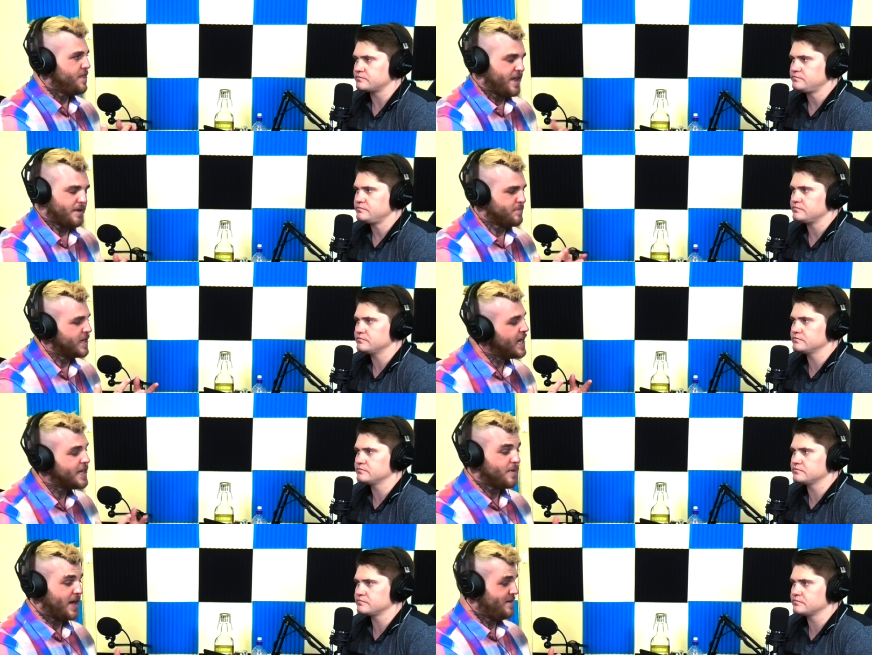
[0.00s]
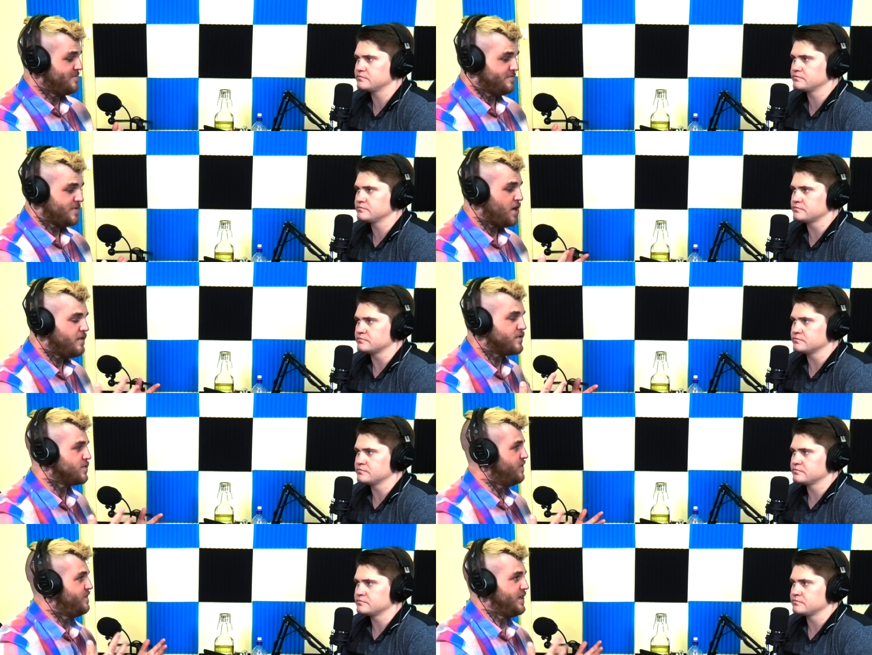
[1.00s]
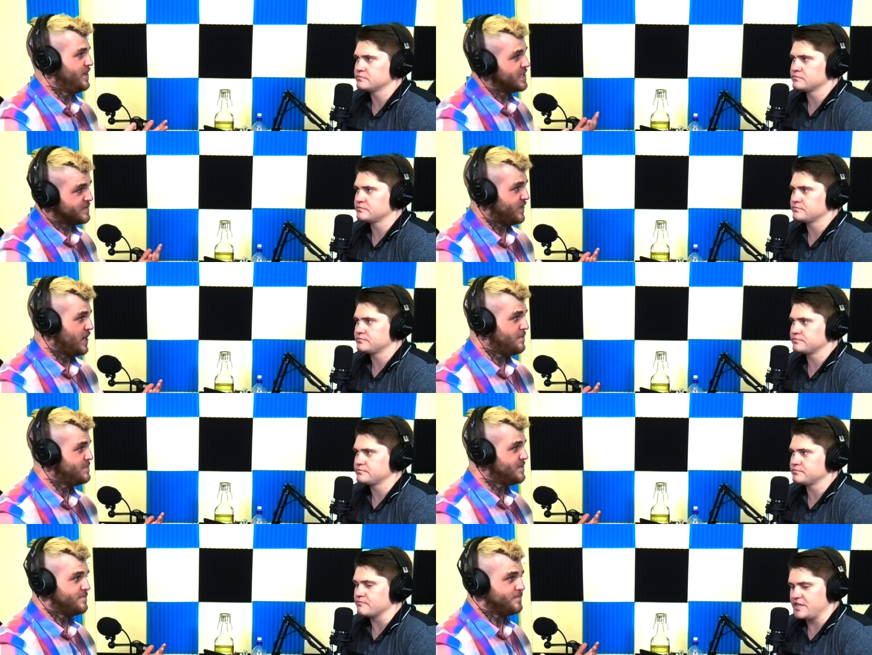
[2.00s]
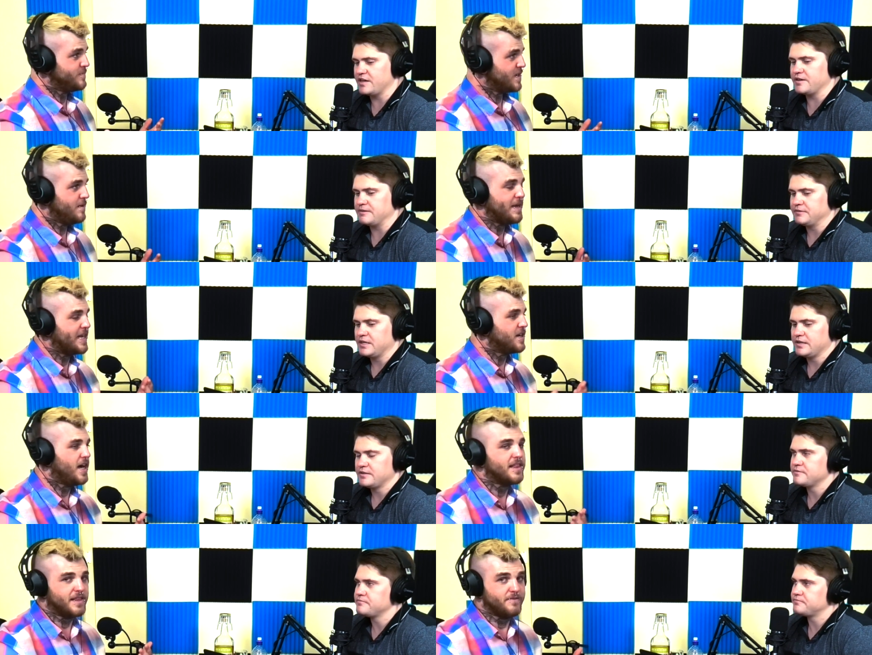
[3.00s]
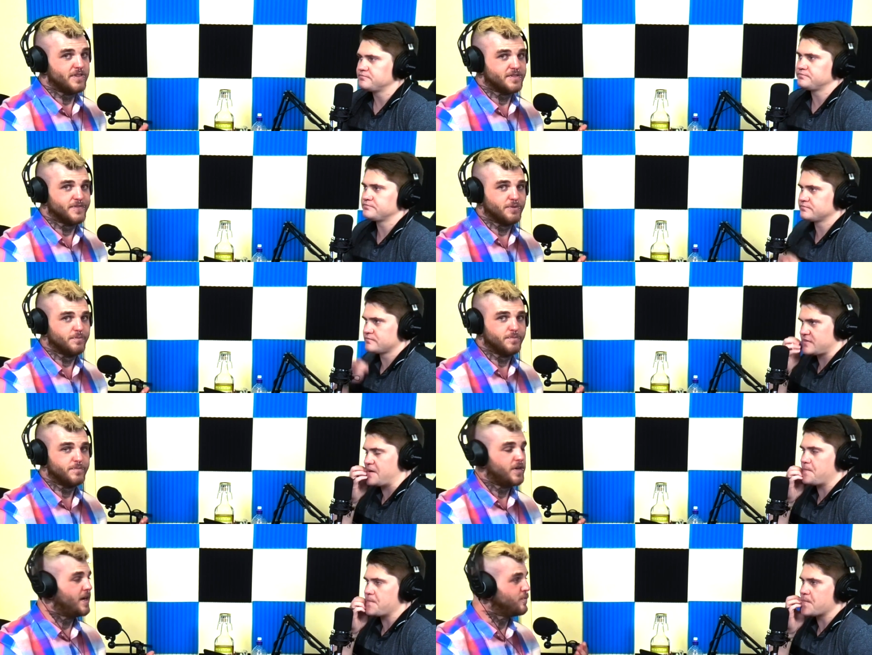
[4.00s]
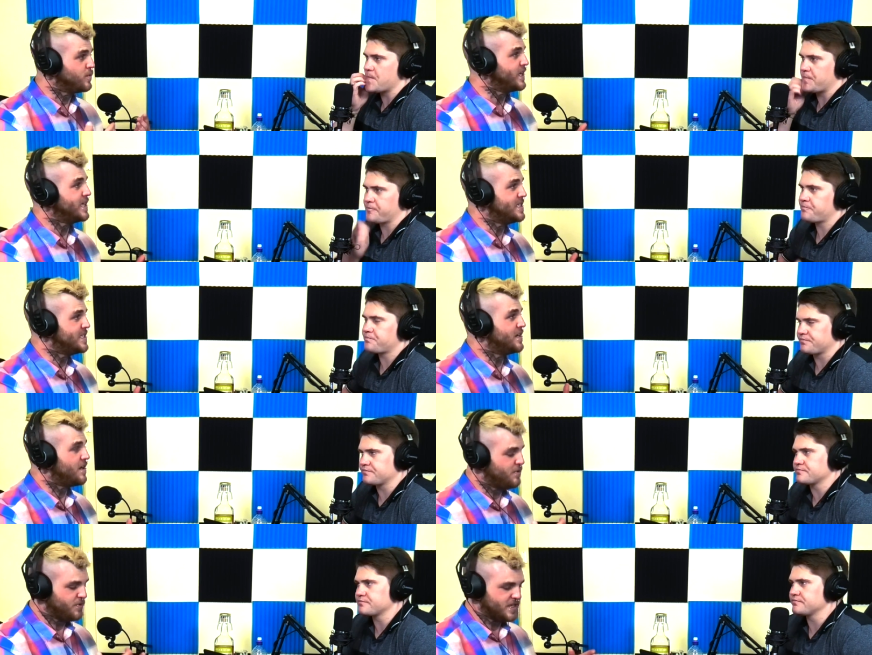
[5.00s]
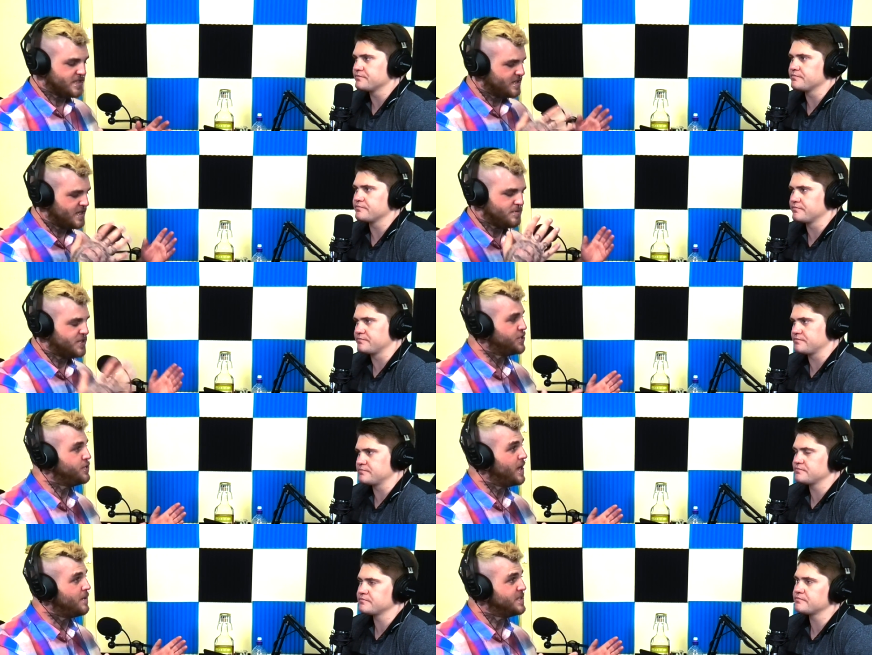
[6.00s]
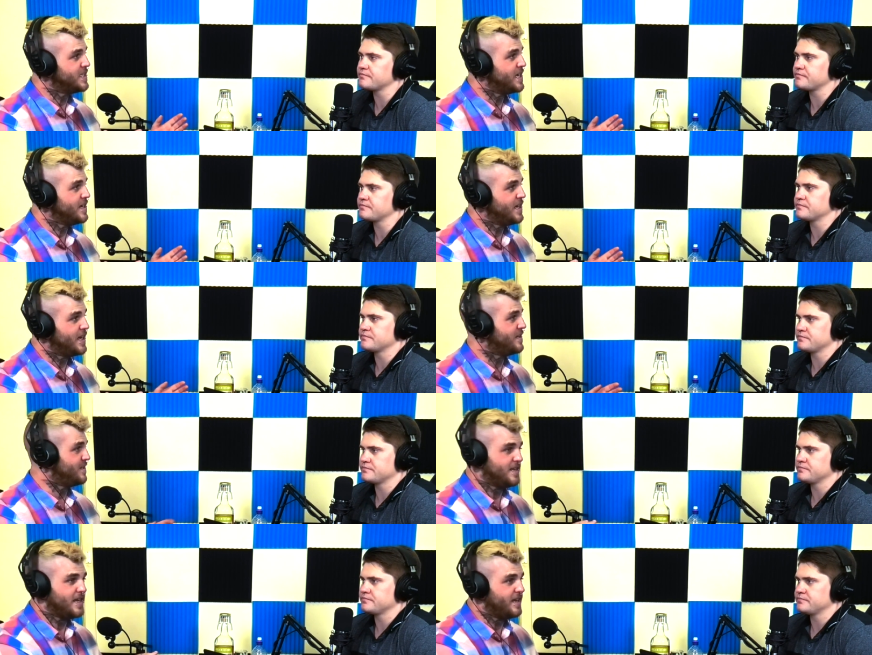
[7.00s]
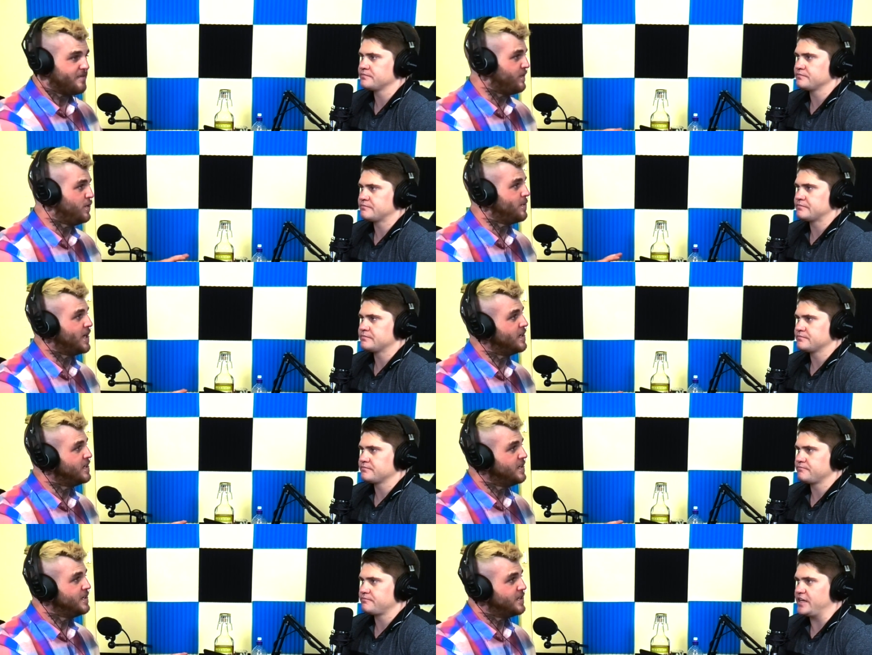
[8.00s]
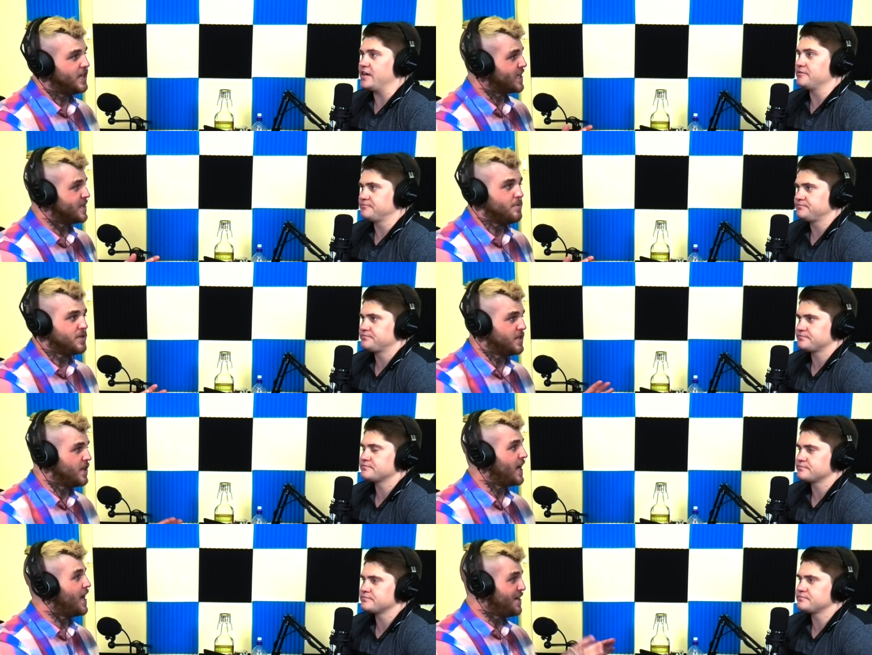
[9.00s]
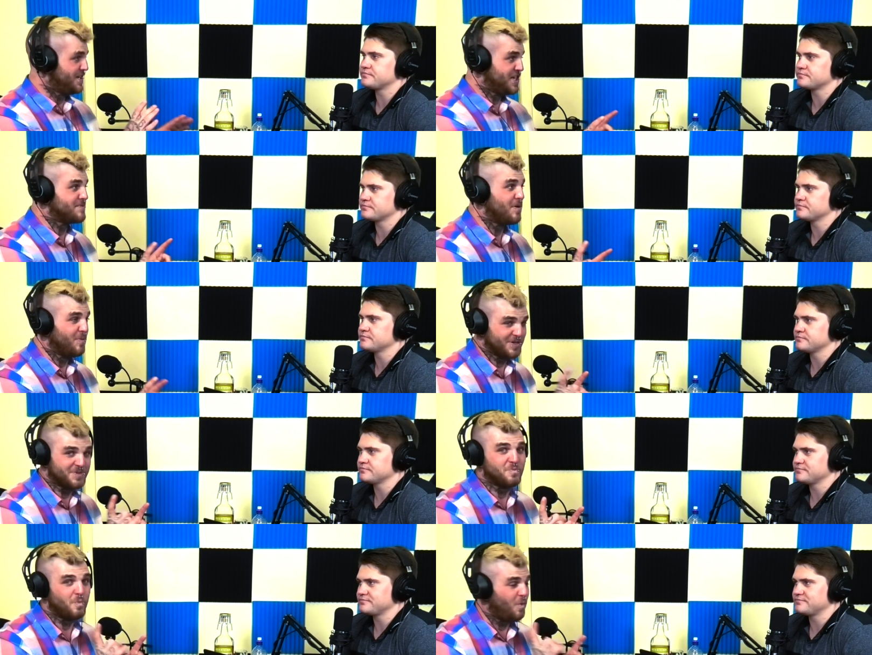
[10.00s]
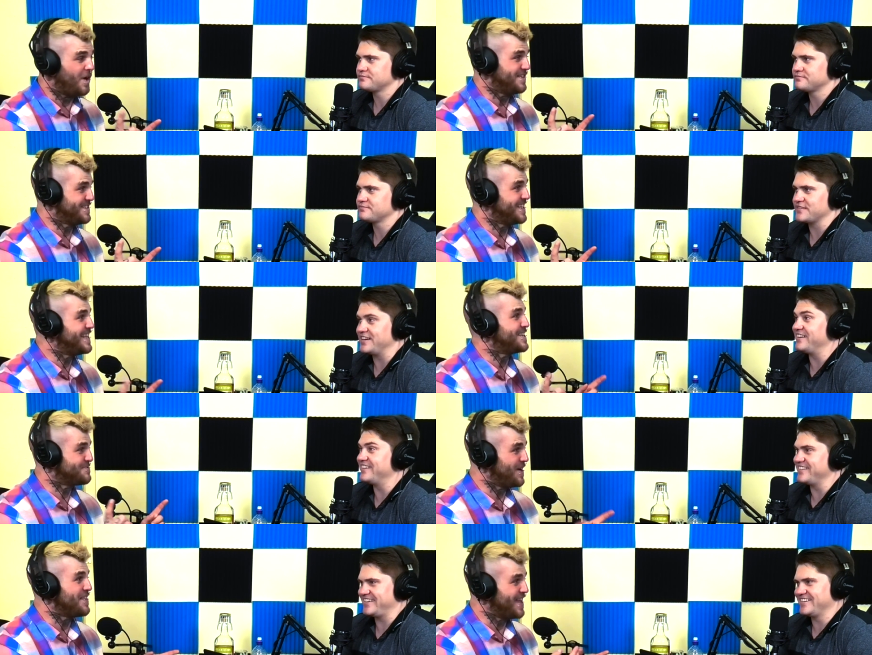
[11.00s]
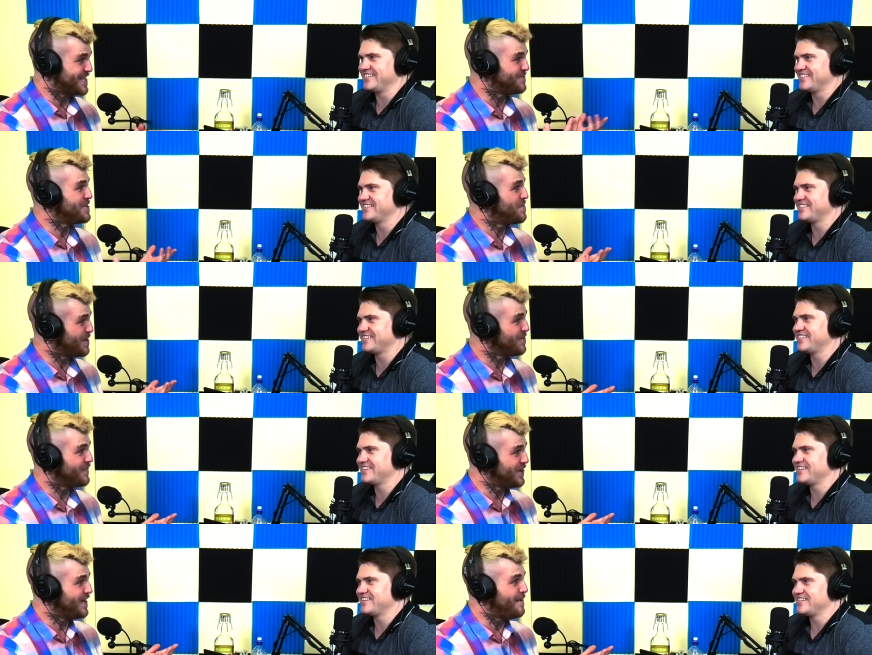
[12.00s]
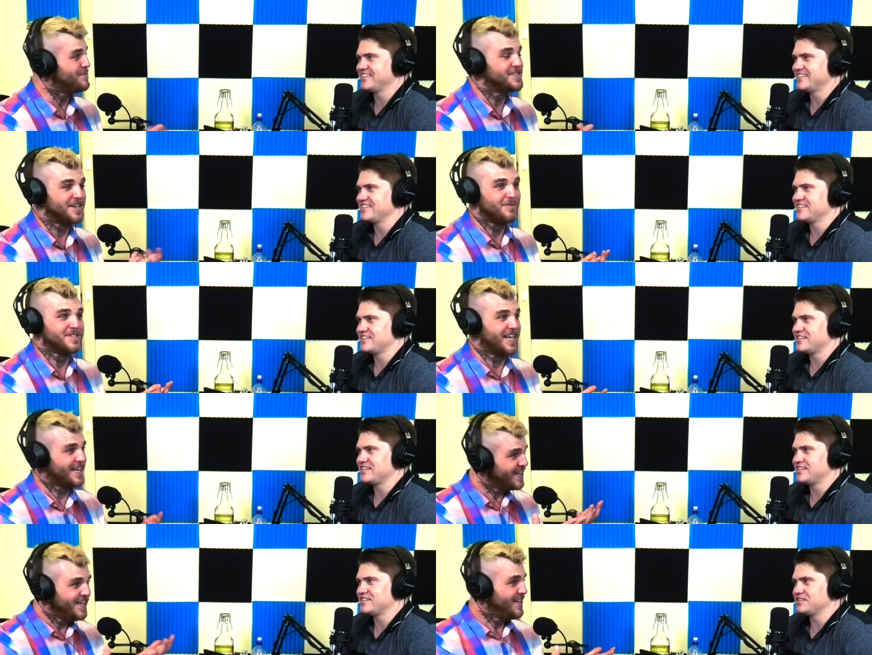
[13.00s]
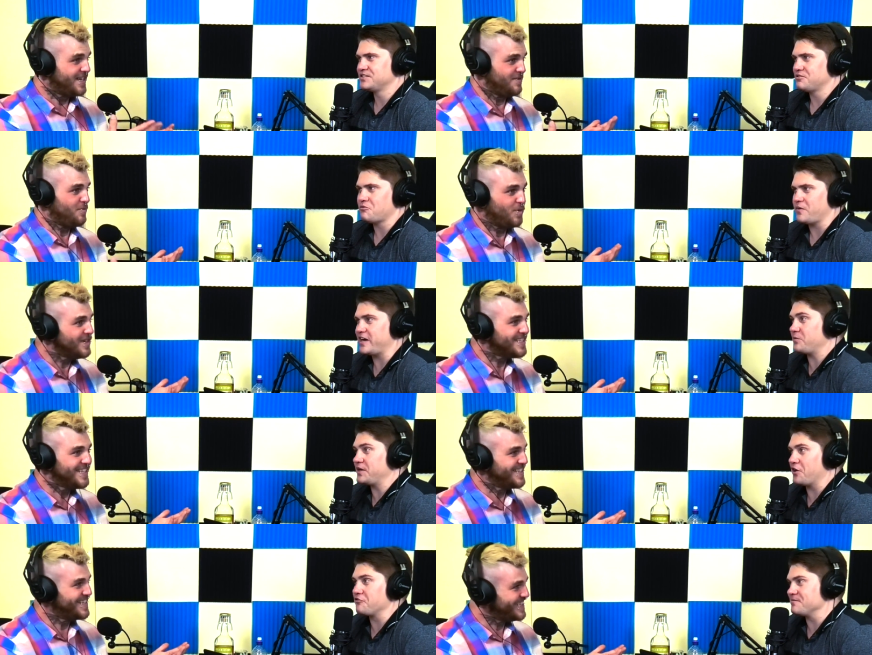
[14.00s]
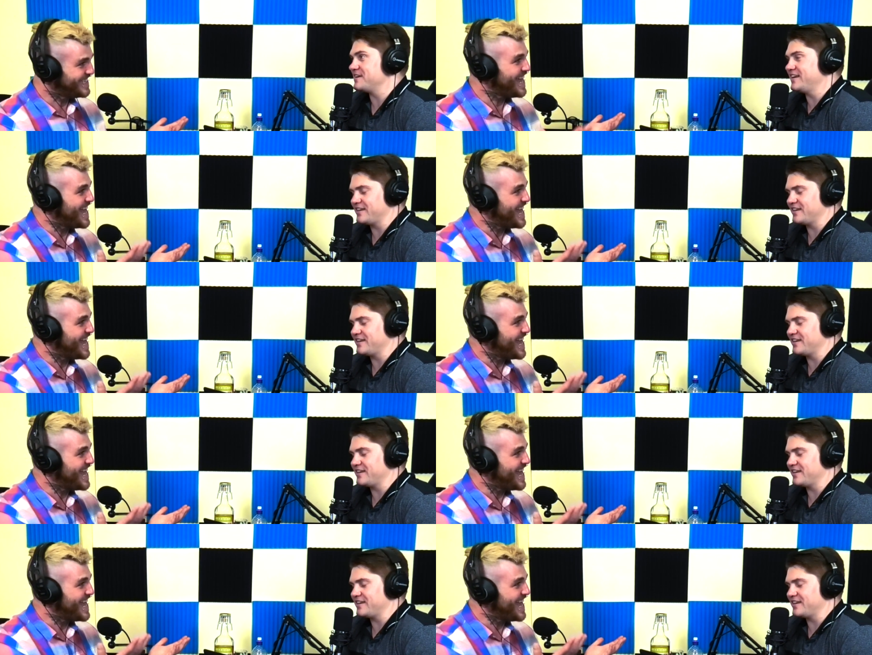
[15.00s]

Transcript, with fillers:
Speaker 1: thing. But anyway, overall feelings, vibes. Yeah. Man, I love this film. Yep. I really did. I thought this. There was two hours there, and it flew by. Yeah. Like there was like I checked my watch once, and oh, that's oh, when yeah. that's when the big reveal happened, and I was like. Where do we go from here? Yeah,